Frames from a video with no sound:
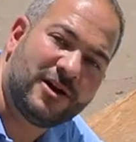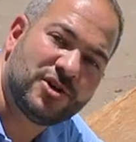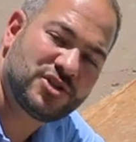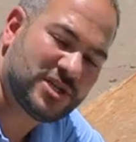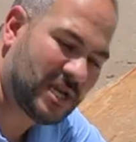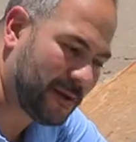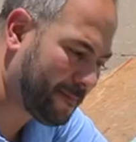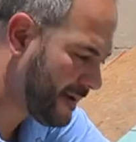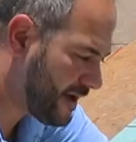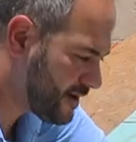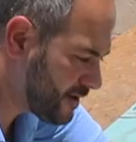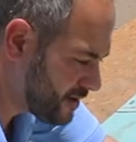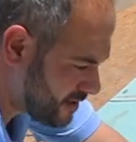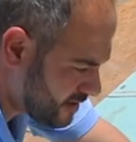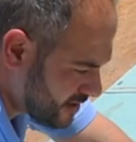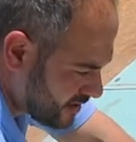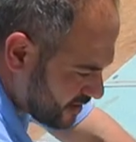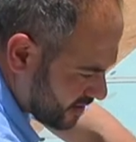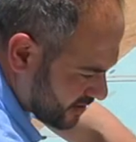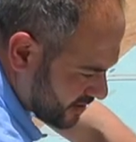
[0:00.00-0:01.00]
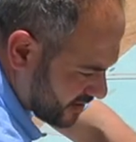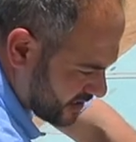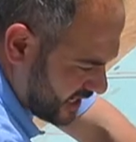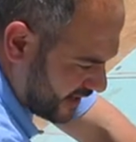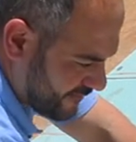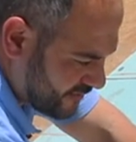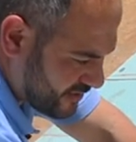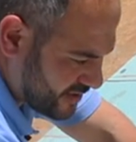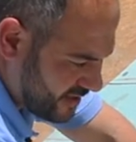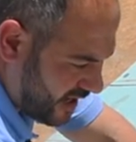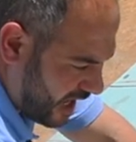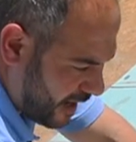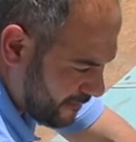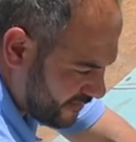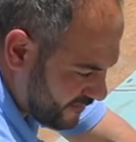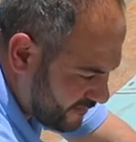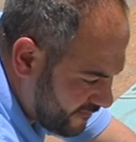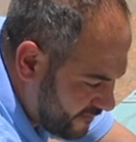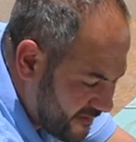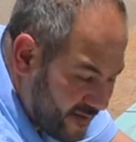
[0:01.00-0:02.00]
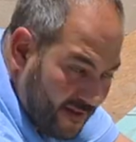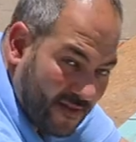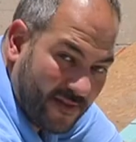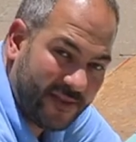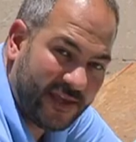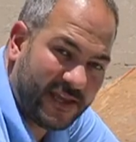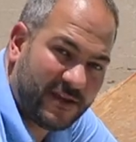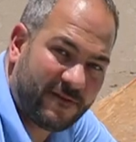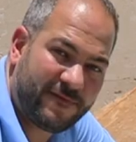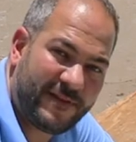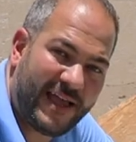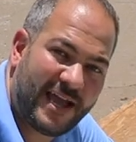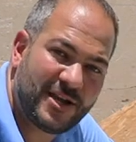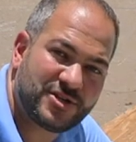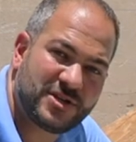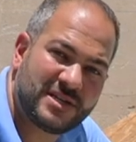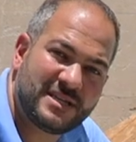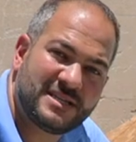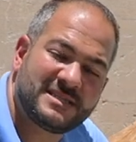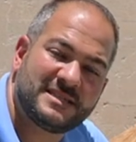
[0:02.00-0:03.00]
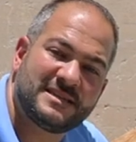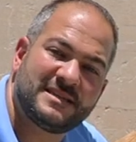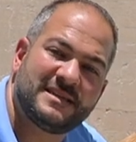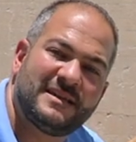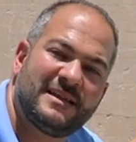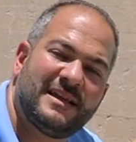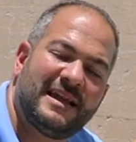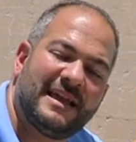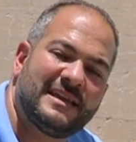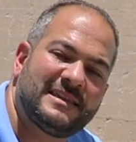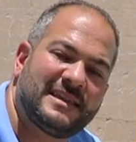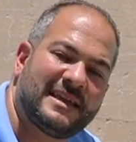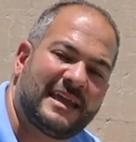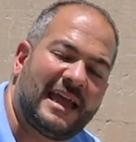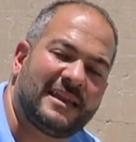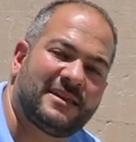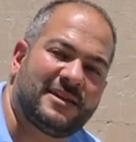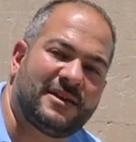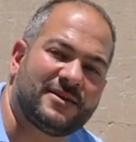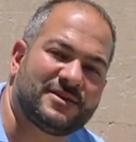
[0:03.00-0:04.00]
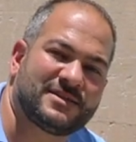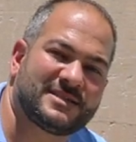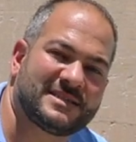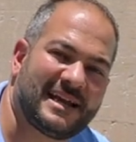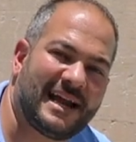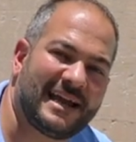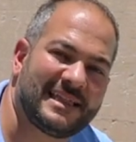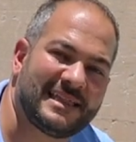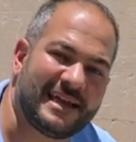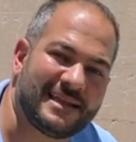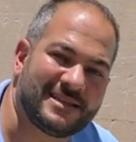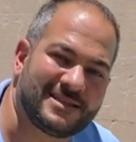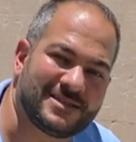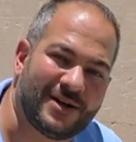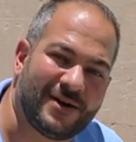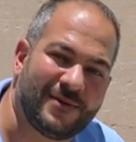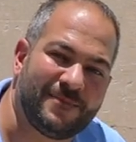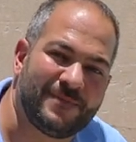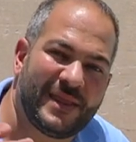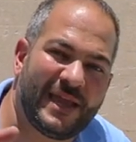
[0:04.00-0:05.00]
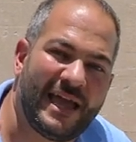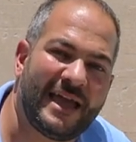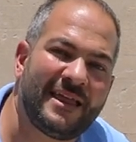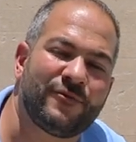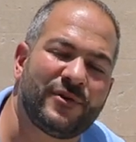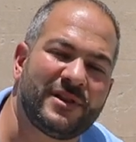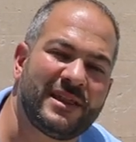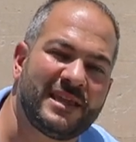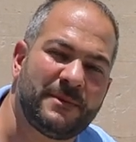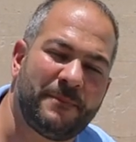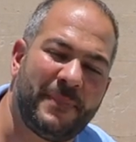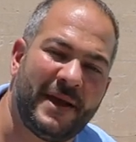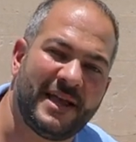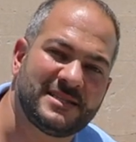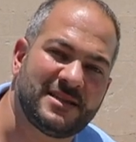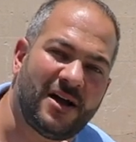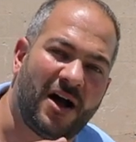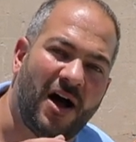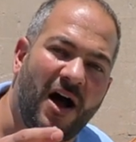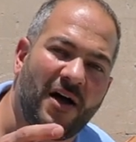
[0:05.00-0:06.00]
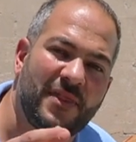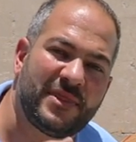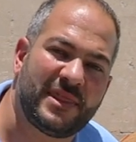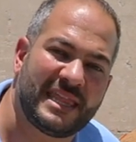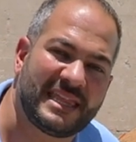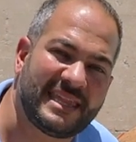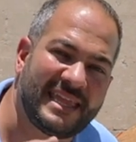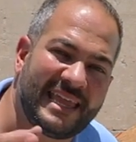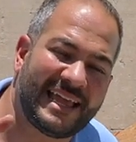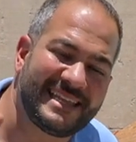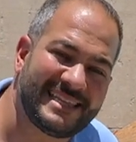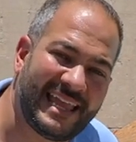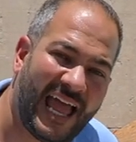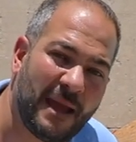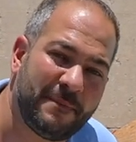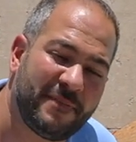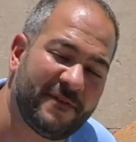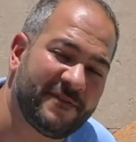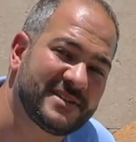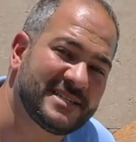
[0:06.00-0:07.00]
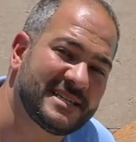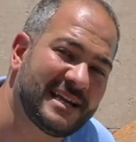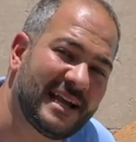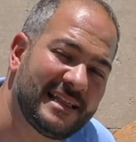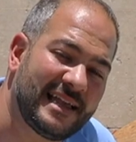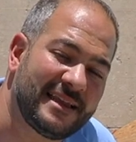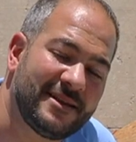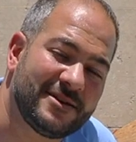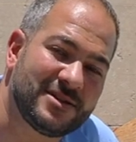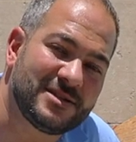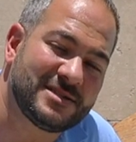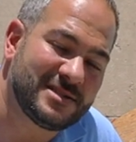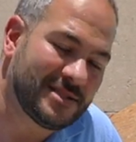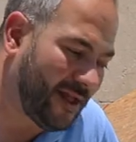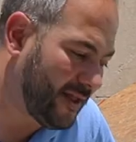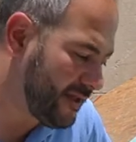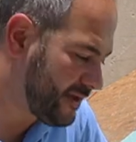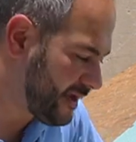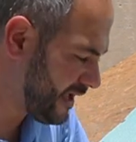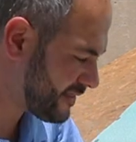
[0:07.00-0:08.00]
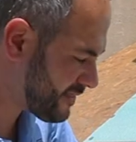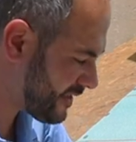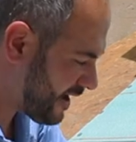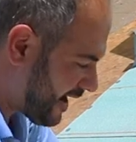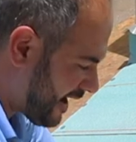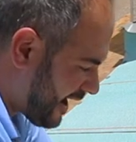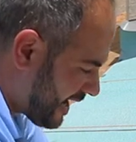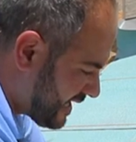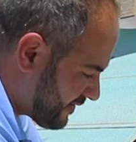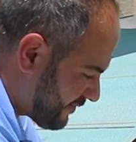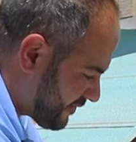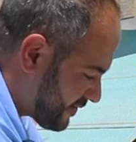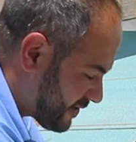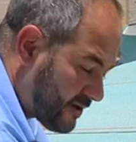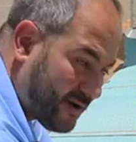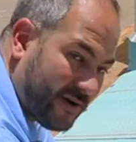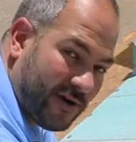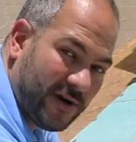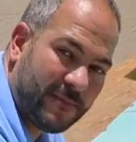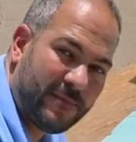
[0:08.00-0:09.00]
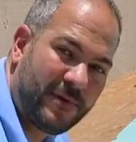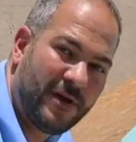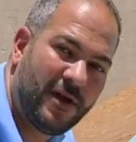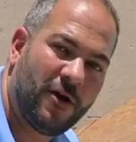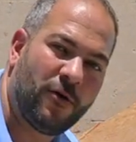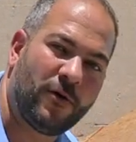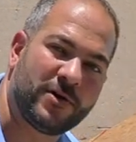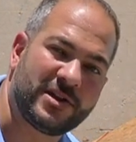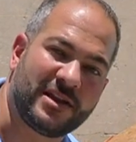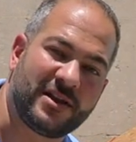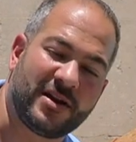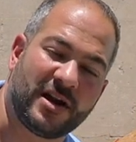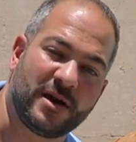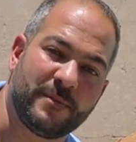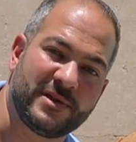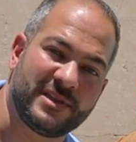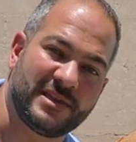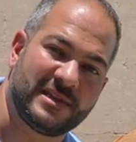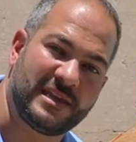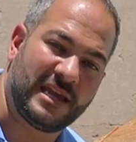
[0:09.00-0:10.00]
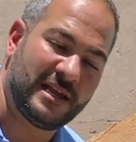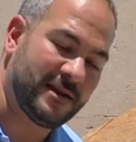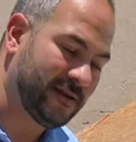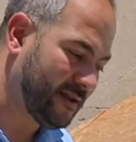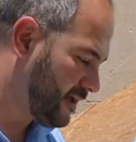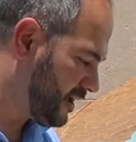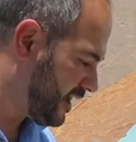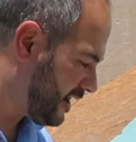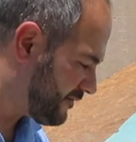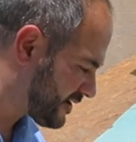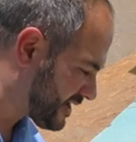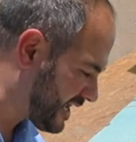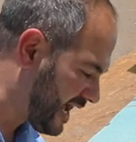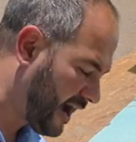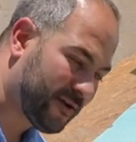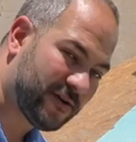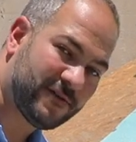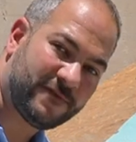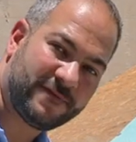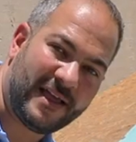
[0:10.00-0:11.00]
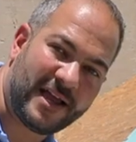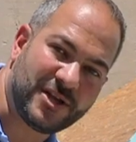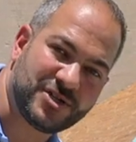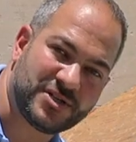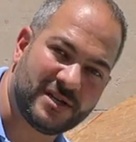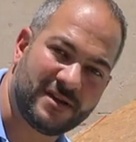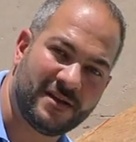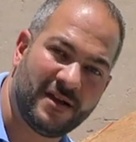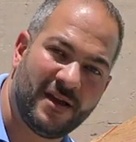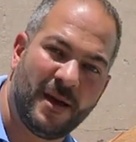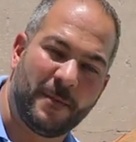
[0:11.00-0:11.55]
L-shaped metal to cover the top of these flashings to get to your skylight. So it really depends on the type of skylight you're installing, and the height of your curb will determine the need of a counter flashing.